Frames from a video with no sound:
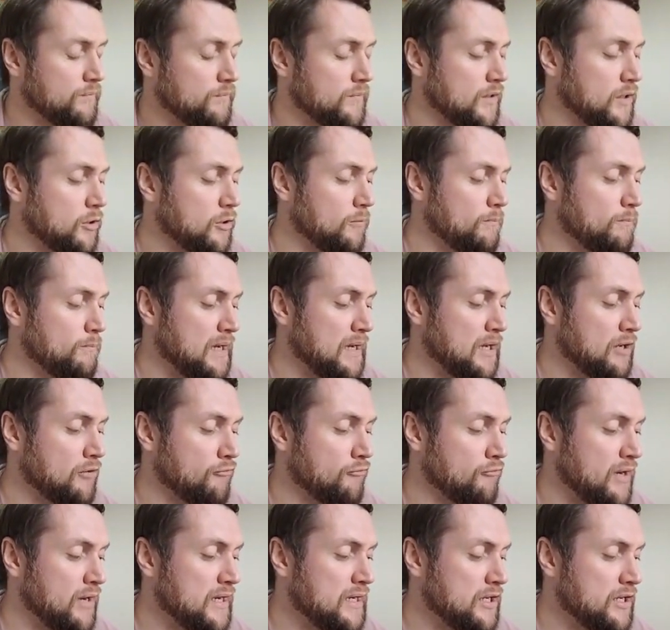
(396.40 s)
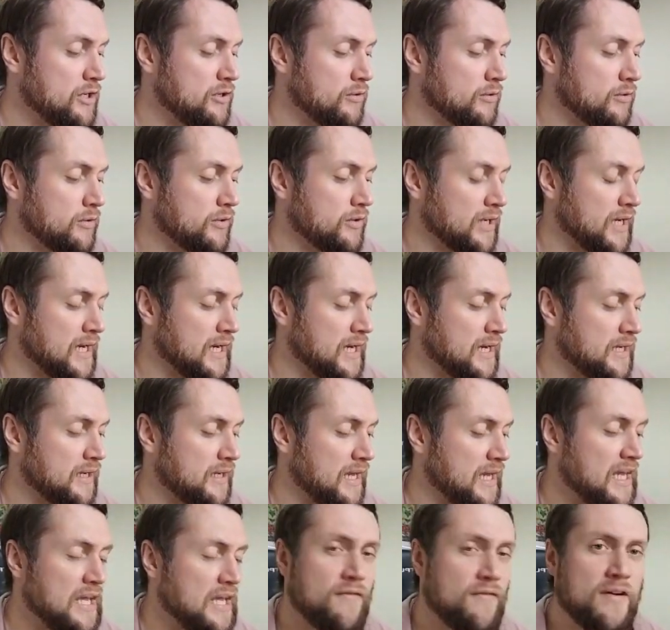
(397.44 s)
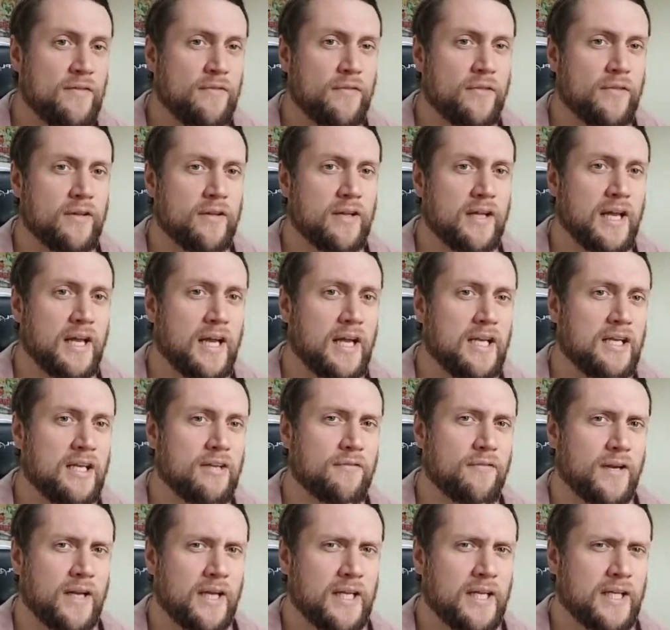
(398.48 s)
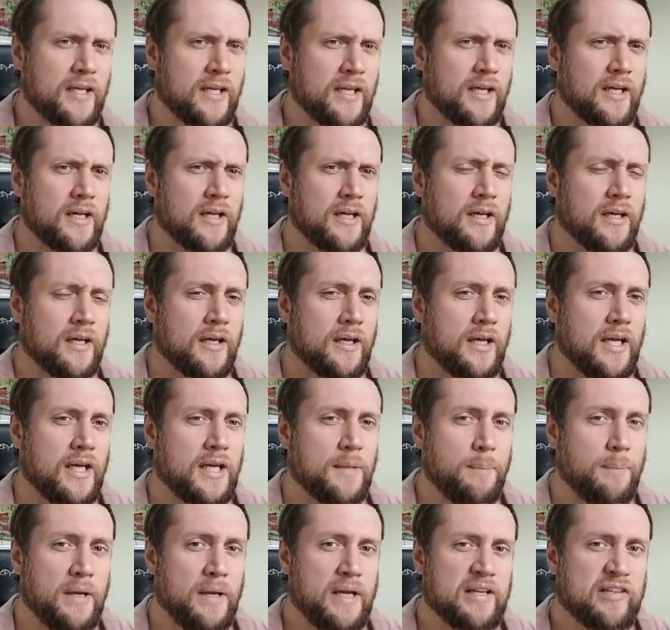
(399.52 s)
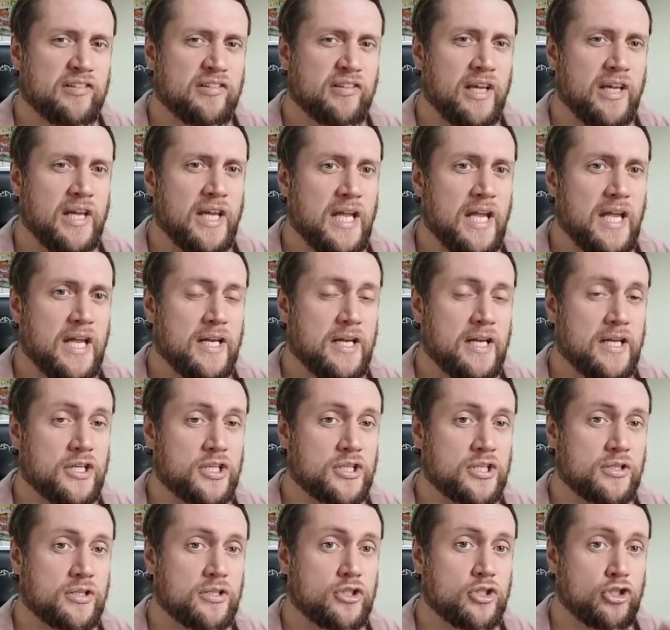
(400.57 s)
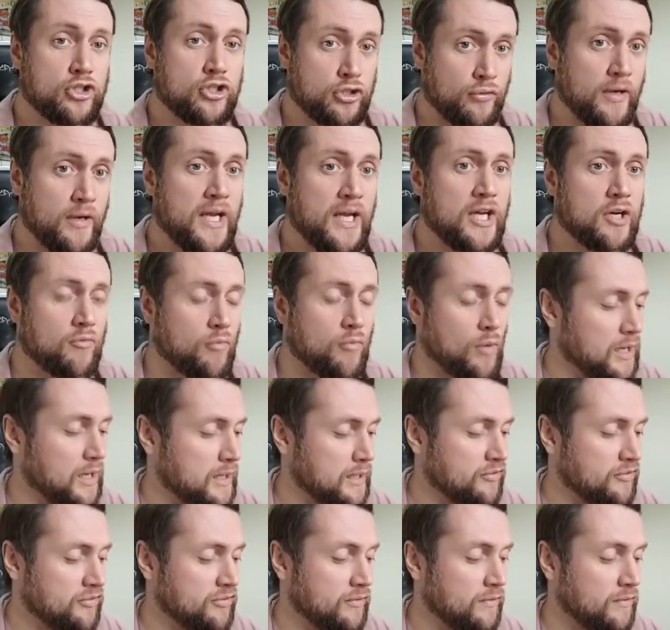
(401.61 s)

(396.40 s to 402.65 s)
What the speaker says: come back really good, and even if they're kind of like in a PSA 8-ish, trade-wise,